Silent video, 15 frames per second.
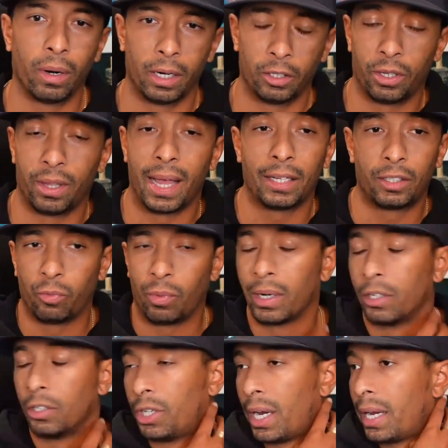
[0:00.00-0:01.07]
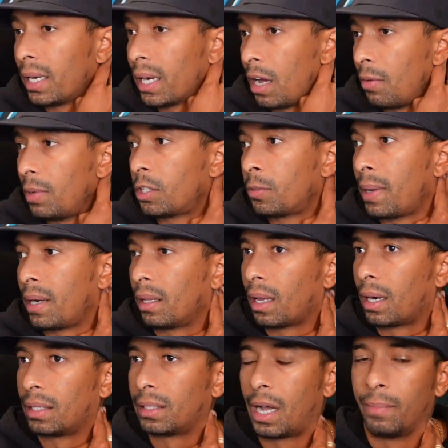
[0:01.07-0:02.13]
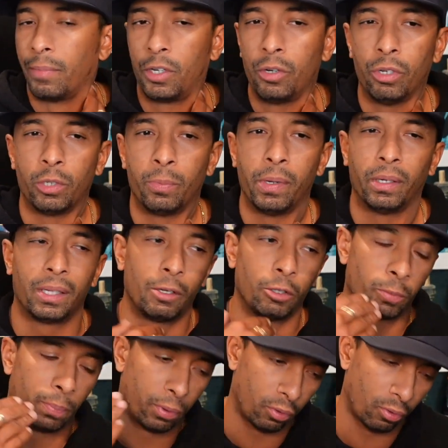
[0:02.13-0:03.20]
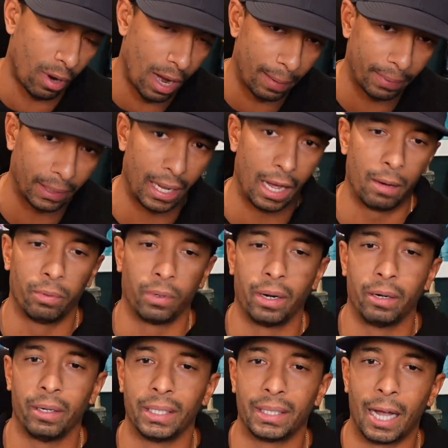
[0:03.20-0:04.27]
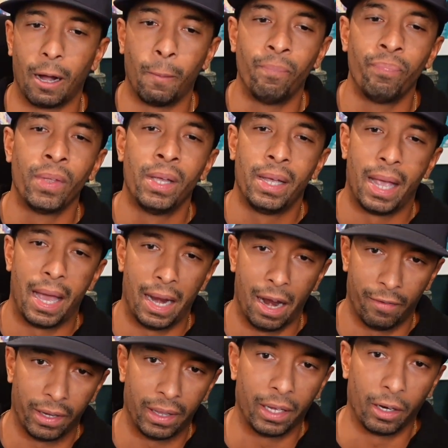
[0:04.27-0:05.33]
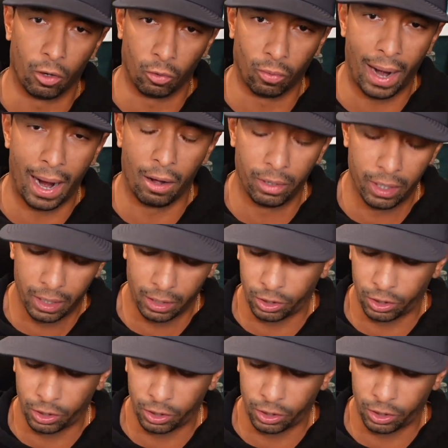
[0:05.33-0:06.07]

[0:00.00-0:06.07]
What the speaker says: And so that's where Jake and I have been spending a lot of time too, is building those prompt libraries out and everything around it.